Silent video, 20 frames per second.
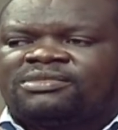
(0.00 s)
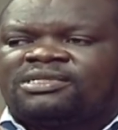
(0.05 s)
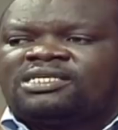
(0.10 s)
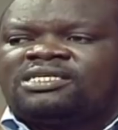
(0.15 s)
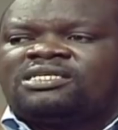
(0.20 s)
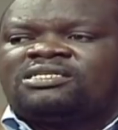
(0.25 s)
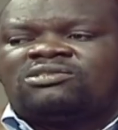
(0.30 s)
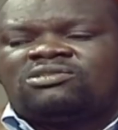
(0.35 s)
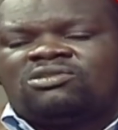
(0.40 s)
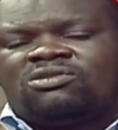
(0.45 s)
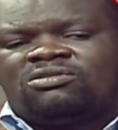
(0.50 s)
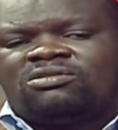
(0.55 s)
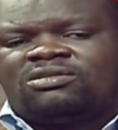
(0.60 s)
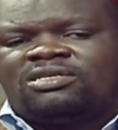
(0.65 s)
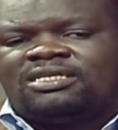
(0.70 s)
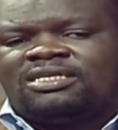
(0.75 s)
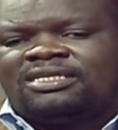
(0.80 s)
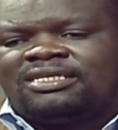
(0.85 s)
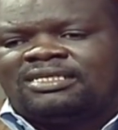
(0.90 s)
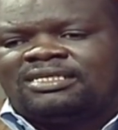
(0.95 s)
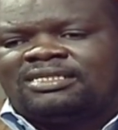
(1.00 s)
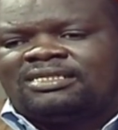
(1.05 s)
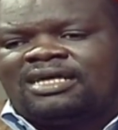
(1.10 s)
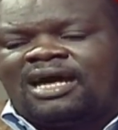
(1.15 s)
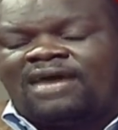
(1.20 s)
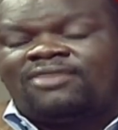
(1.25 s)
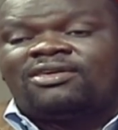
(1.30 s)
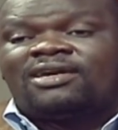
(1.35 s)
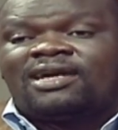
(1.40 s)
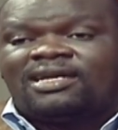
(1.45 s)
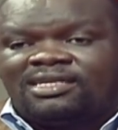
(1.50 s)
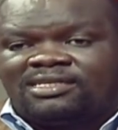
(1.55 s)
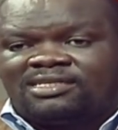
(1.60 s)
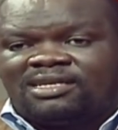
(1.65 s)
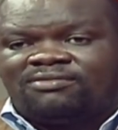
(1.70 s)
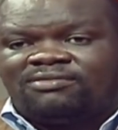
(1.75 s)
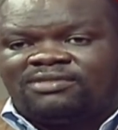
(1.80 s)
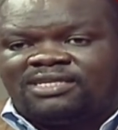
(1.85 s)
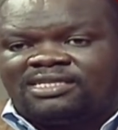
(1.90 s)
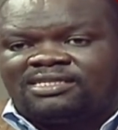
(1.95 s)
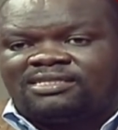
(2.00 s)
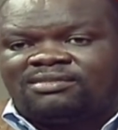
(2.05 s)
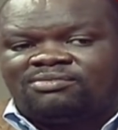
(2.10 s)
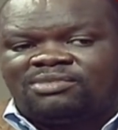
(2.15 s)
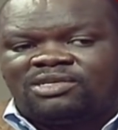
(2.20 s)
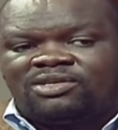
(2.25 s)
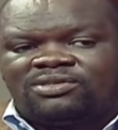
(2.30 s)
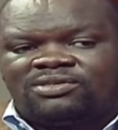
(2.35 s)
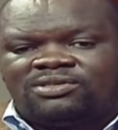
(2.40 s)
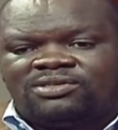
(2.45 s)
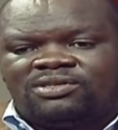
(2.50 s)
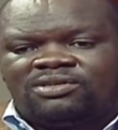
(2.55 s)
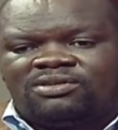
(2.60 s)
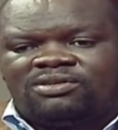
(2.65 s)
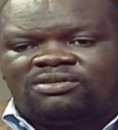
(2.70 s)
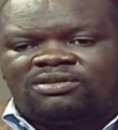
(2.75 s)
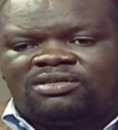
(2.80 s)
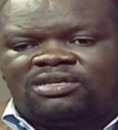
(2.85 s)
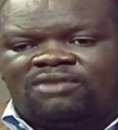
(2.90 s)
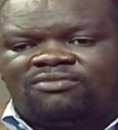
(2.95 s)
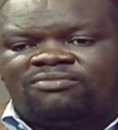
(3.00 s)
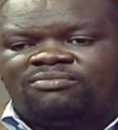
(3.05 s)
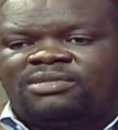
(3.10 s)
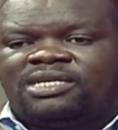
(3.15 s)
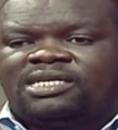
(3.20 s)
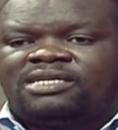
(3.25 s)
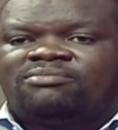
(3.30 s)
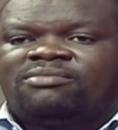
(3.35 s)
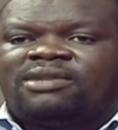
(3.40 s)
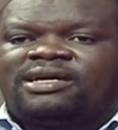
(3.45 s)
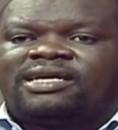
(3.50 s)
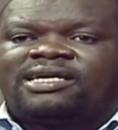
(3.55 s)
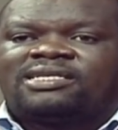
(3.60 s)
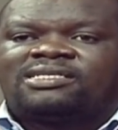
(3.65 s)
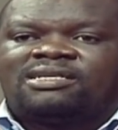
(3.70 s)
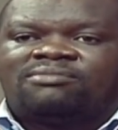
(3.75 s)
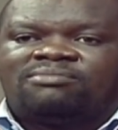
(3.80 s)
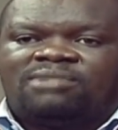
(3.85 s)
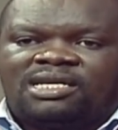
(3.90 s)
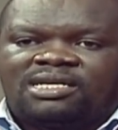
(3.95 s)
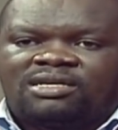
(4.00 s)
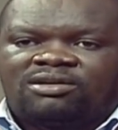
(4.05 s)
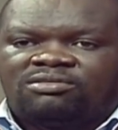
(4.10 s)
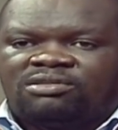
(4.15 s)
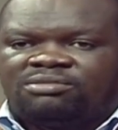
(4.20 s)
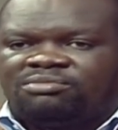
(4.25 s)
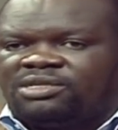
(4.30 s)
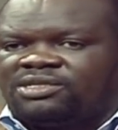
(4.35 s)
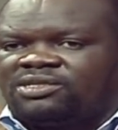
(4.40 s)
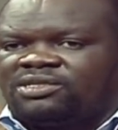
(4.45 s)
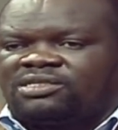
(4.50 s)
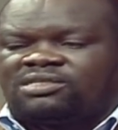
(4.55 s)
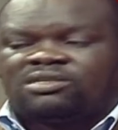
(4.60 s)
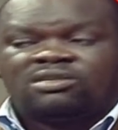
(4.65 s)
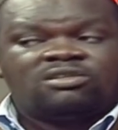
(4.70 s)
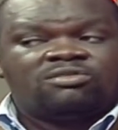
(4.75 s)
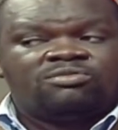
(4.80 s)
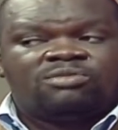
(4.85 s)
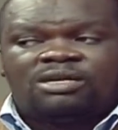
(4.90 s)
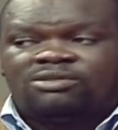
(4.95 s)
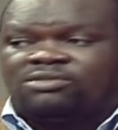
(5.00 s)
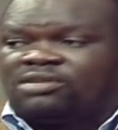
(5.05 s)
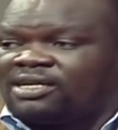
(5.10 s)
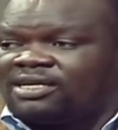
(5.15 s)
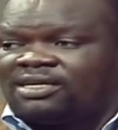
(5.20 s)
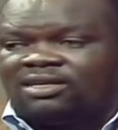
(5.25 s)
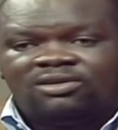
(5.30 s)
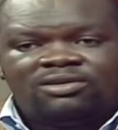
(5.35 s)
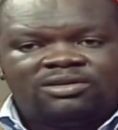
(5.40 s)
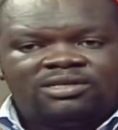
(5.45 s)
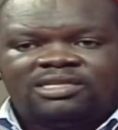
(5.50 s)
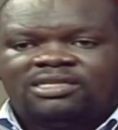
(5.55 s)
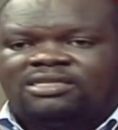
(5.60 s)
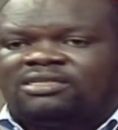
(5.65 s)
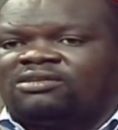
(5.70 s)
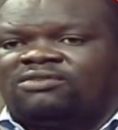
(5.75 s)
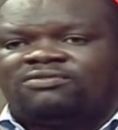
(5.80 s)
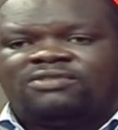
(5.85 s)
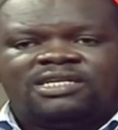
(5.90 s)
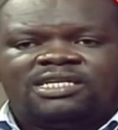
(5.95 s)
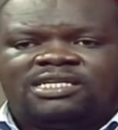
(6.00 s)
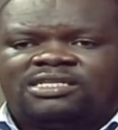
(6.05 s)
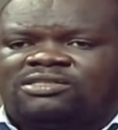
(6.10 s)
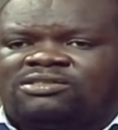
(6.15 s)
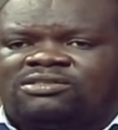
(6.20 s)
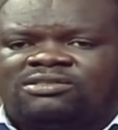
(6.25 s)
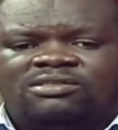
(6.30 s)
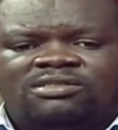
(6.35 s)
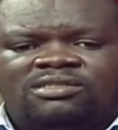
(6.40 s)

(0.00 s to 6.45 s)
So, uh, I think I deserve this, because you know I've made my exemplary contributions. It's not about the glory of the nation.